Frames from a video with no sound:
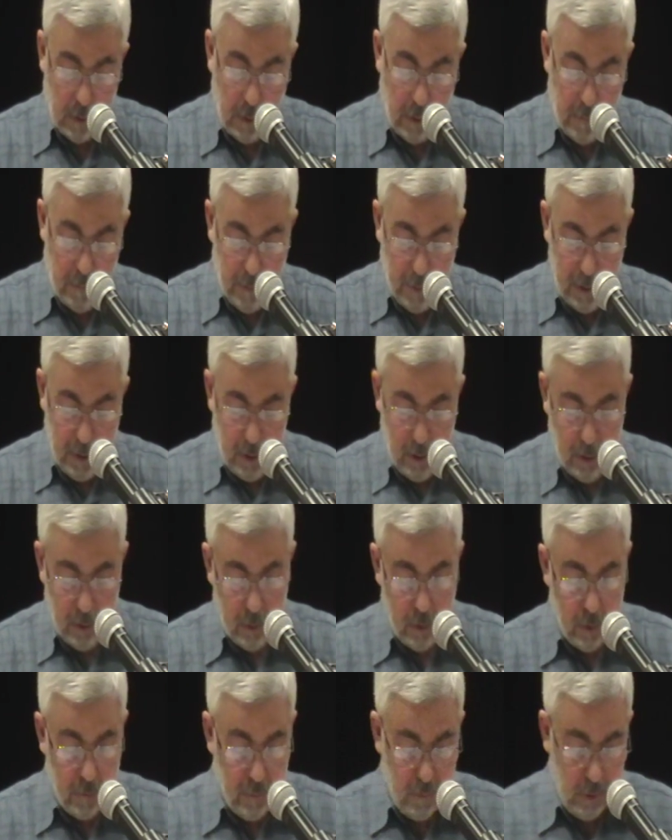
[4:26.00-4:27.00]
Everybody
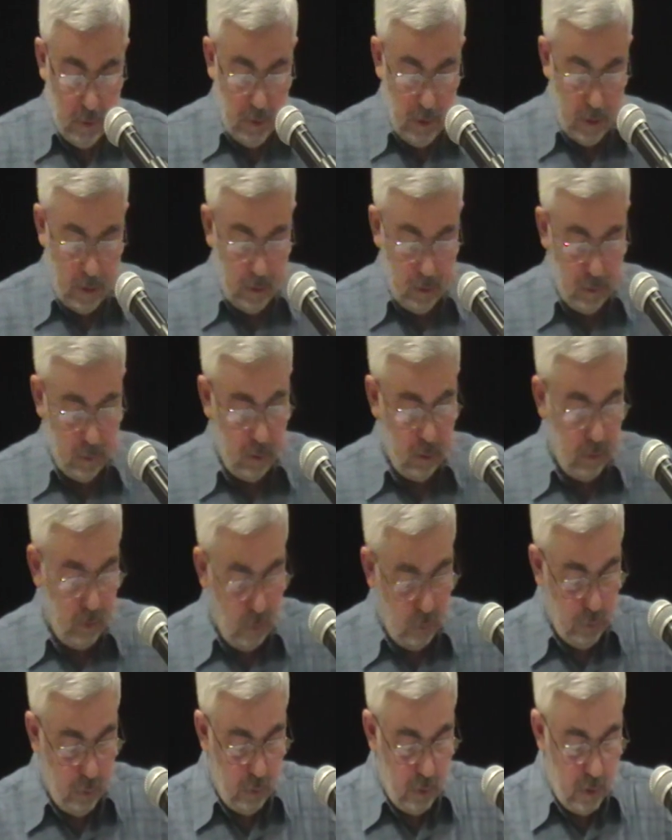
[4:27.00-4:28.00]
have heard that
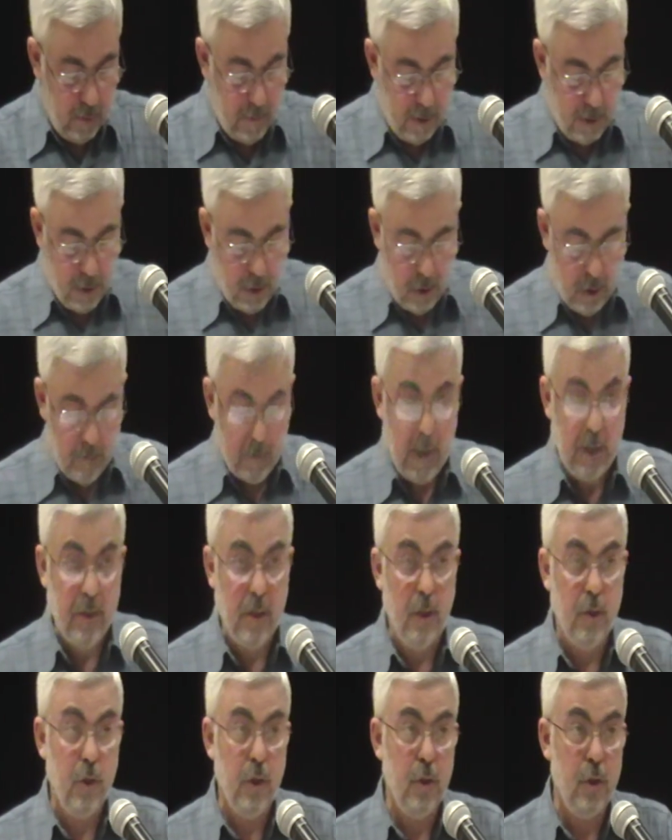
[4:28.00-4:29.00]
condolence
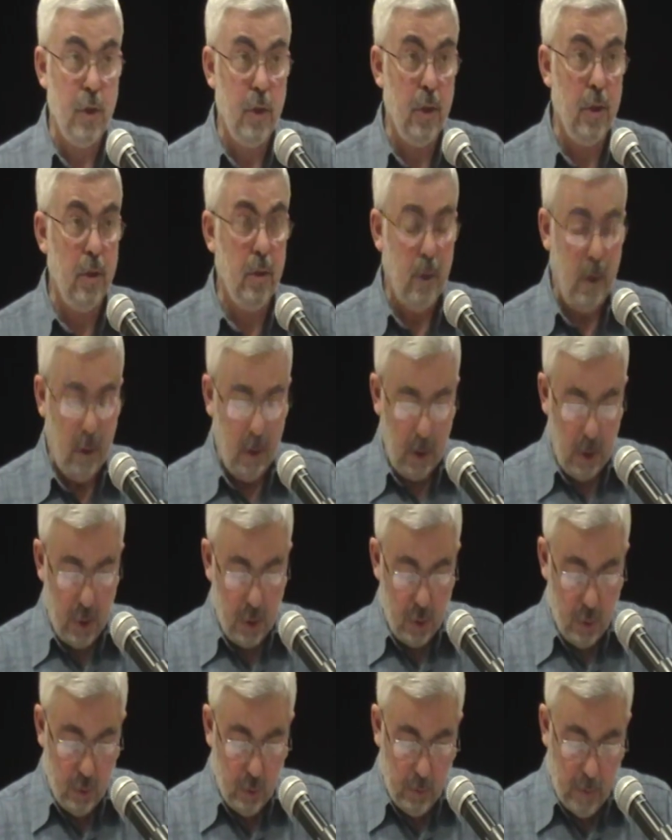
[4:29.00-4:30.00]
message
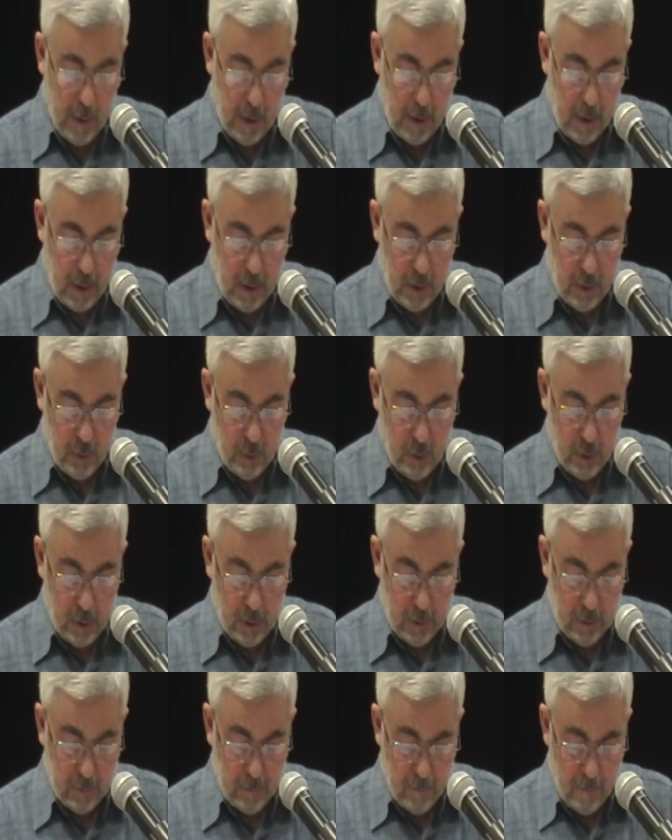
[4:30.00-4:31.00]
issued by
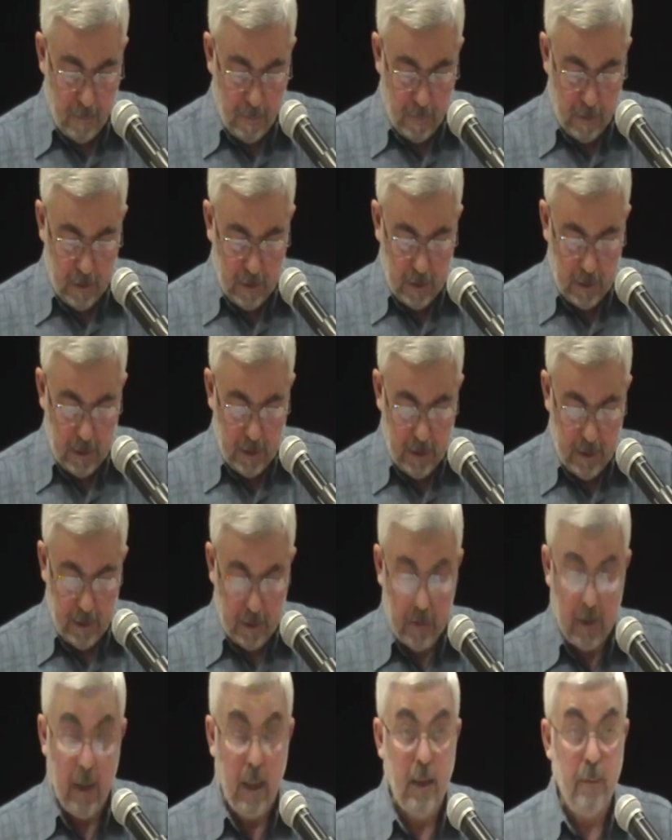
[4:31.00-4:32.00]
Erdogan, and
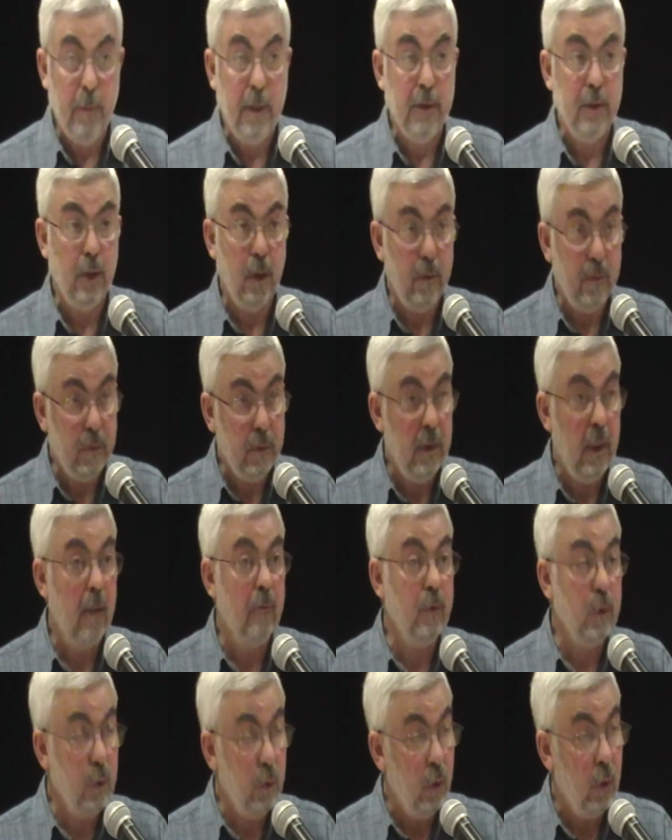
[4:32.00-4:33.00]
then Ahmet
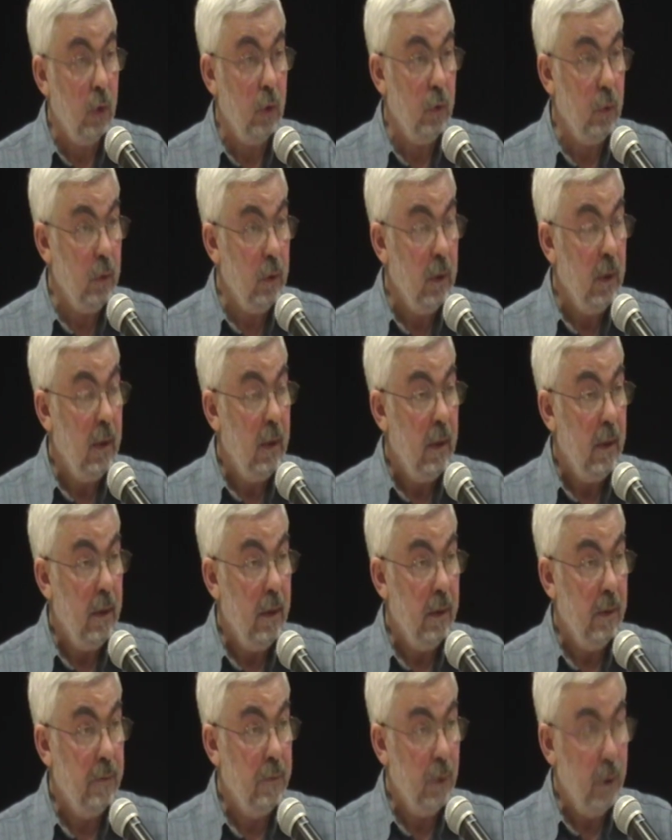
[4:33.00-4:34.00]
Davutoglu,
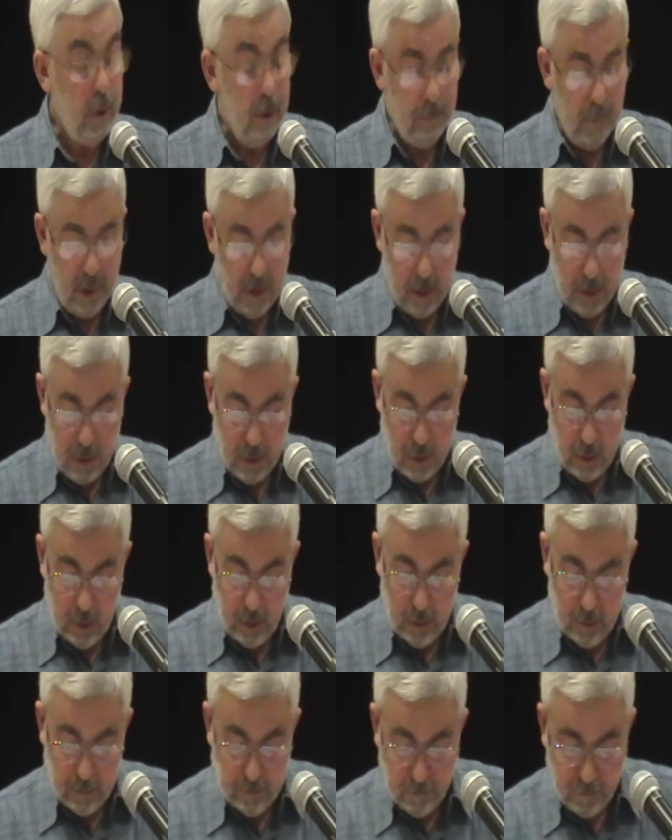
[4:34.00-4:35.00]
the foreign
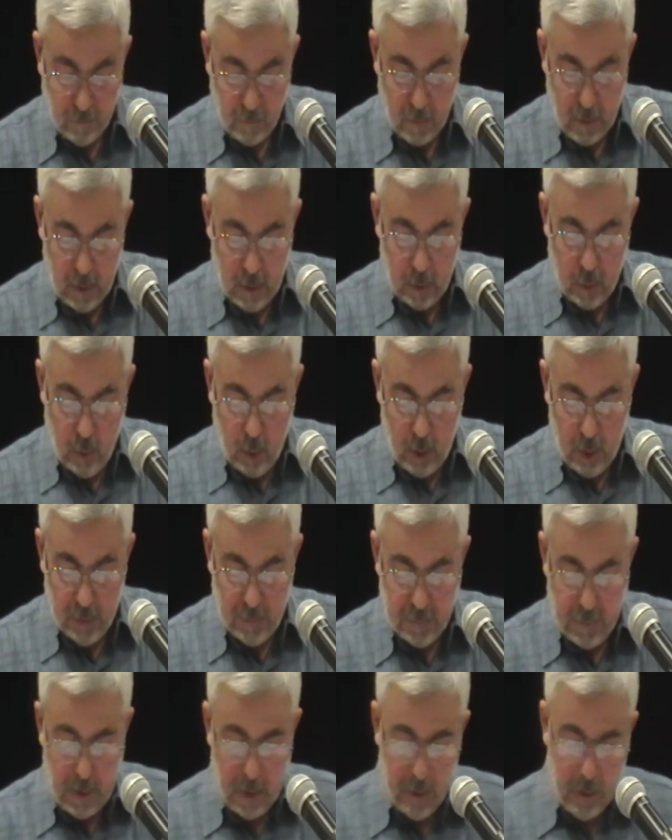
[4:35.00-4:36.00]
minister,
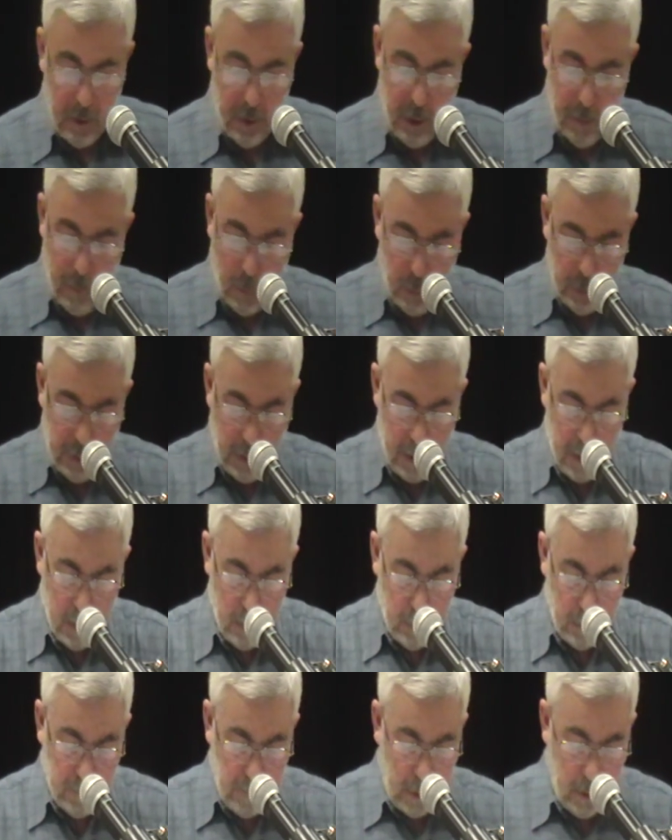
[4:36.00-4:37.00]
qualified the
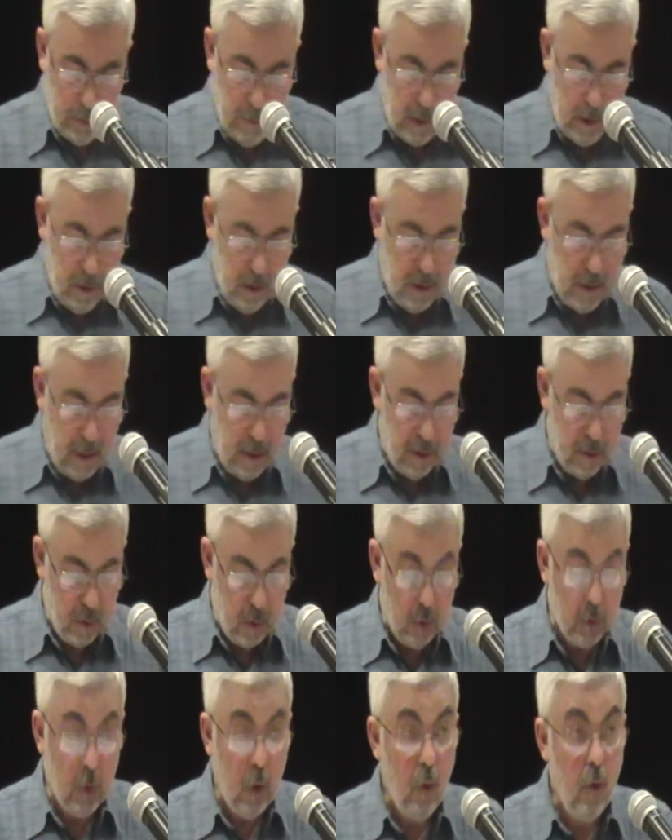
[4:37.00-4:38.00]
deportation of Armenians
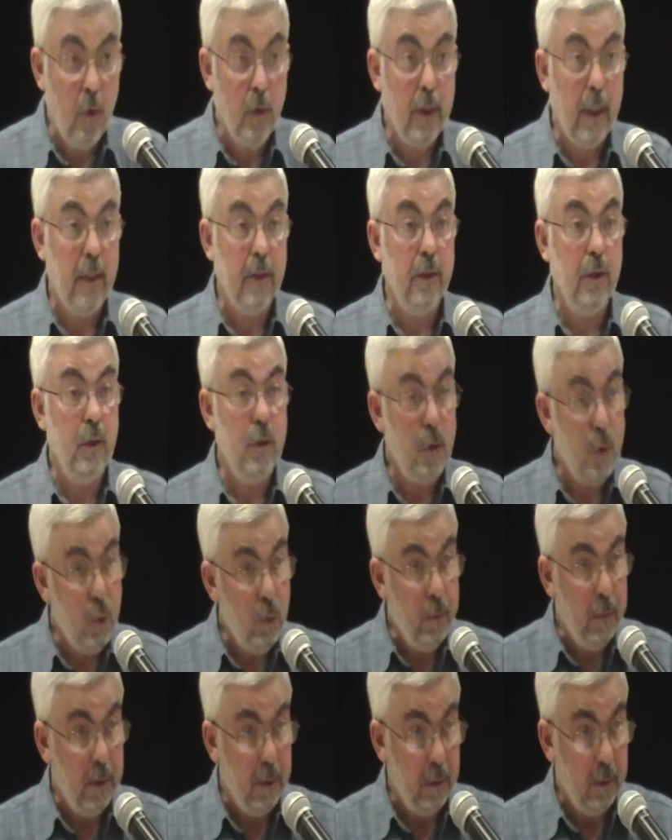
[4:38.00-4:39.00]
as wrong and
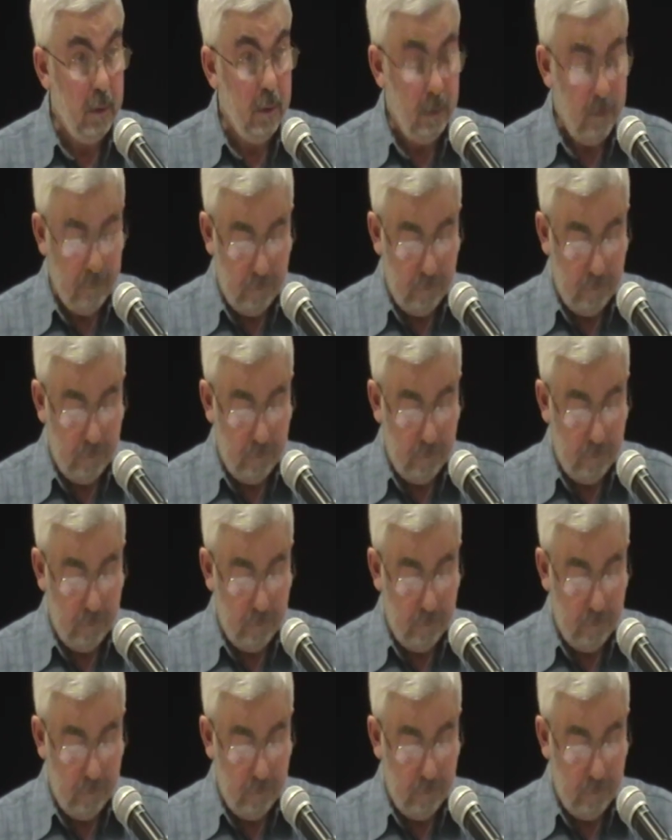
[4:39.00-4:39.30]
inhuman.